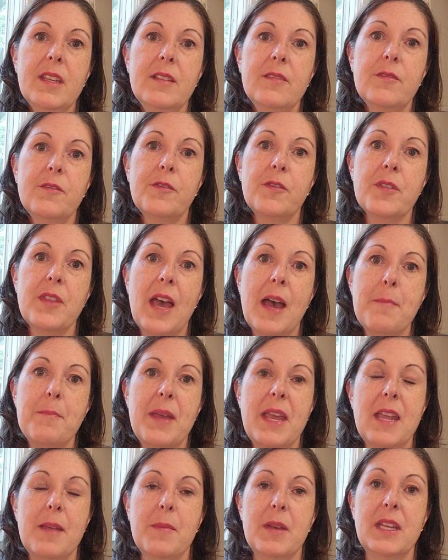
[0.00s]
for that
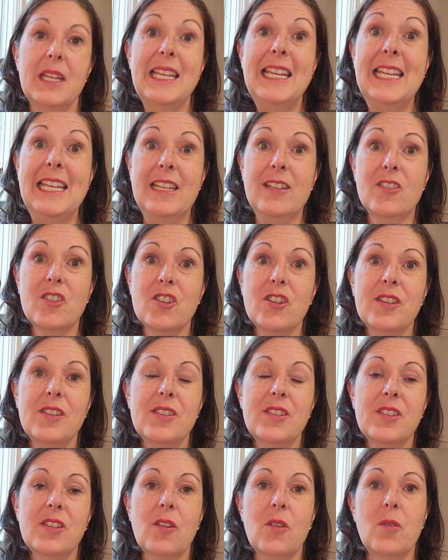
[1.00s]
payment each.
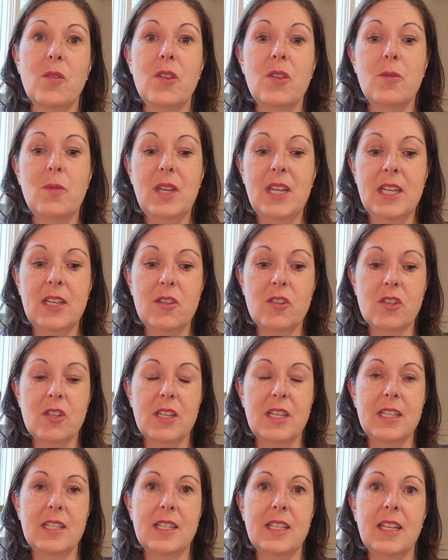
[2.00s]
So you each
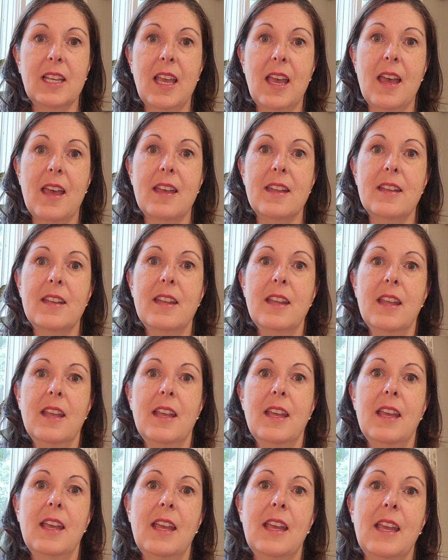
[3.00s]
need to get
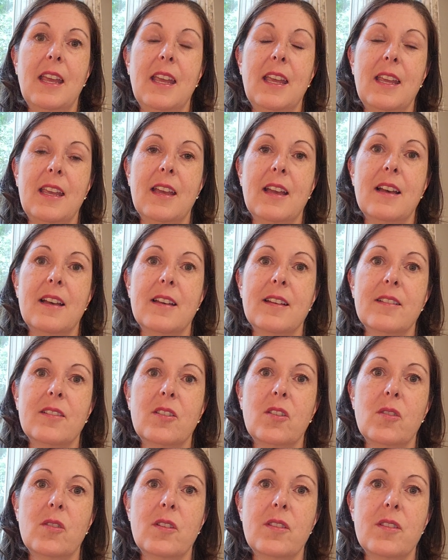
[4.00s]

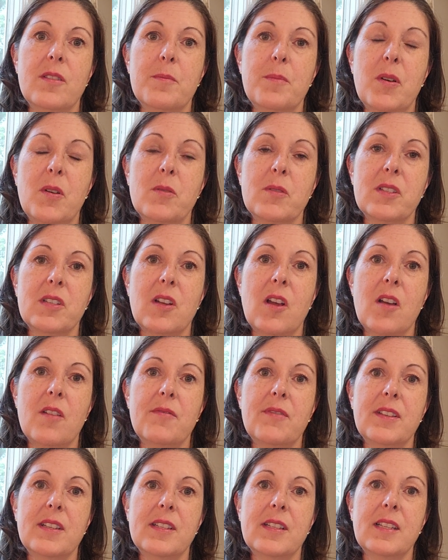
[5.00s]
go to the post
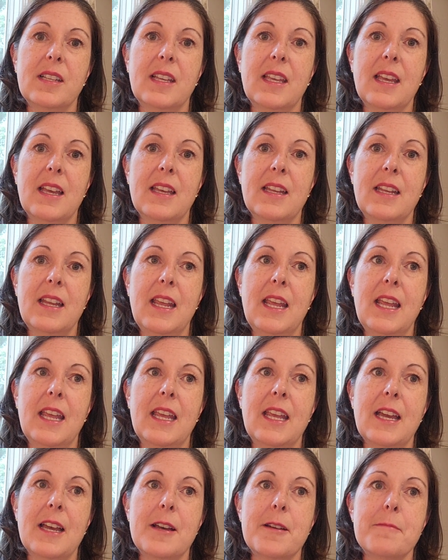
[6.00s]
office and get
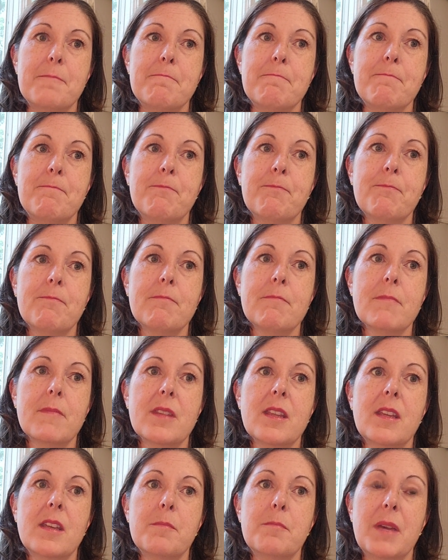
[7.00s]
a
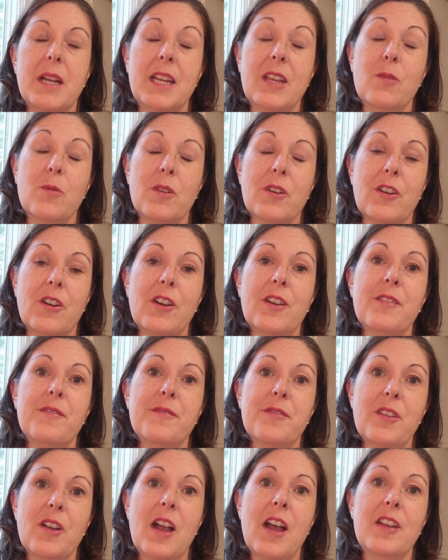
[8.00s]
money order
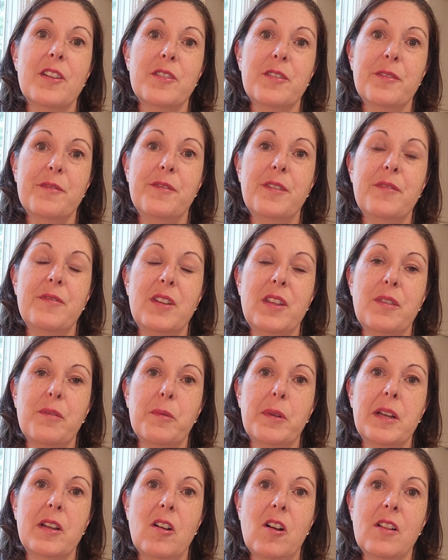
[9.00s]
for
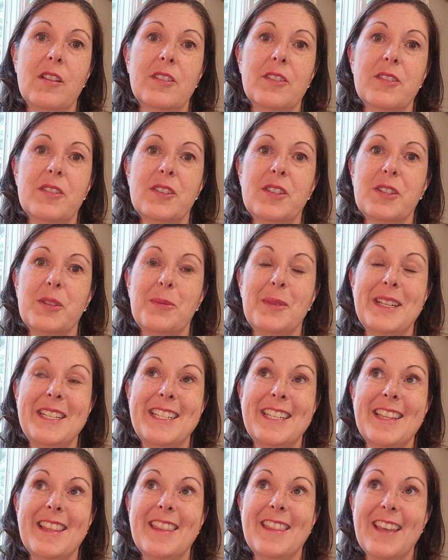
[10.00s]
$153. So we
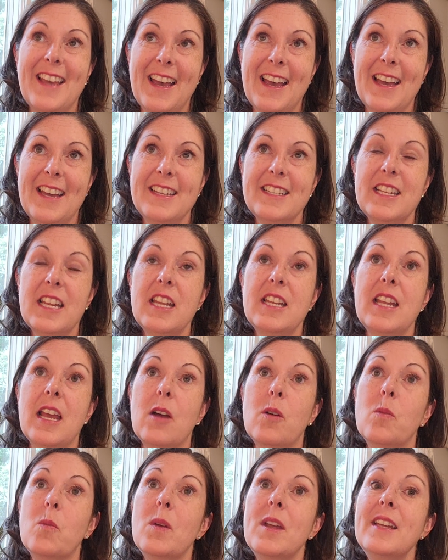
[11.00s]
did that.
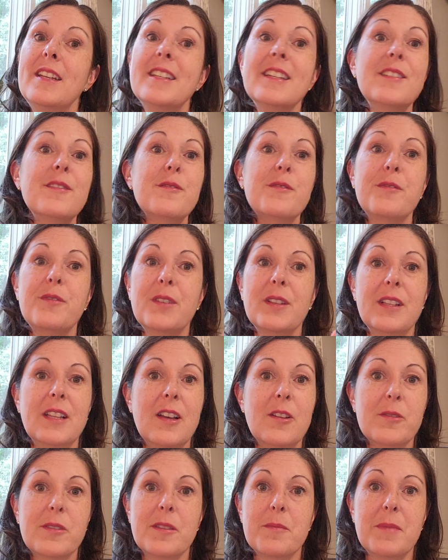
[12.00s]
Now, we didn't fill
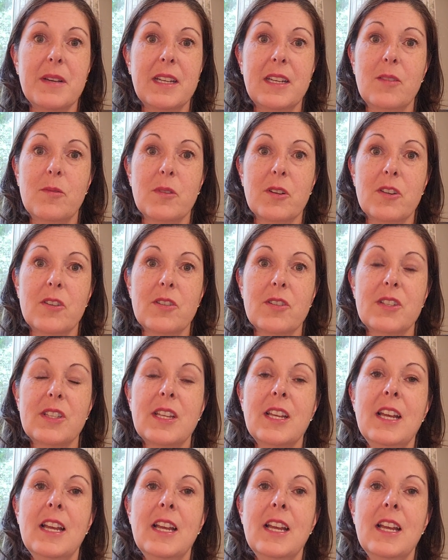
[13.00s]
out the money orders.